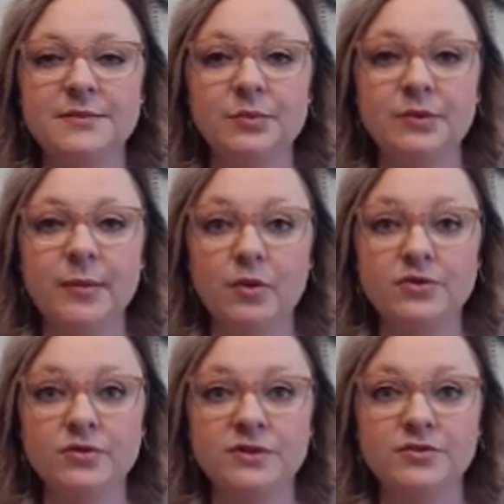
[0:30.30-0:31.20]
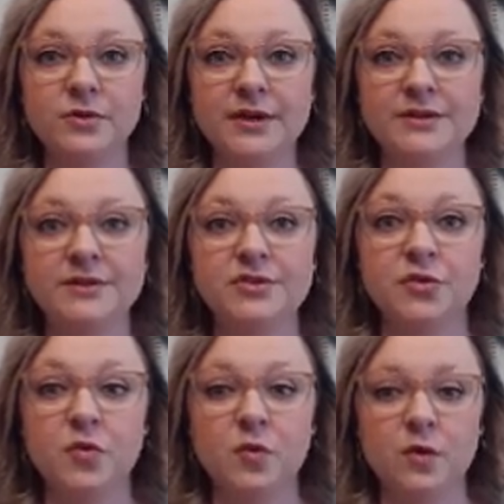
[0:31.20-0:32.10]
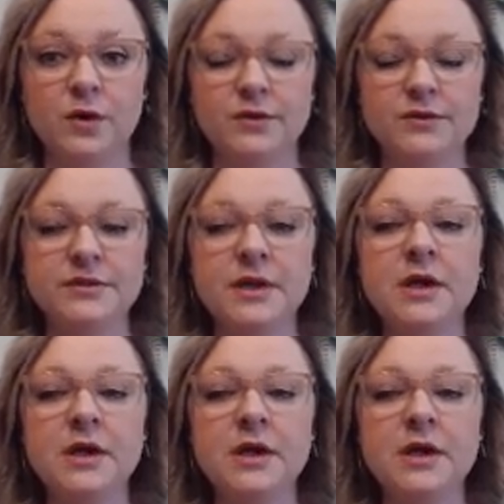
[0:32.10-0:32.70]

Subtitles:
proposal is written towards.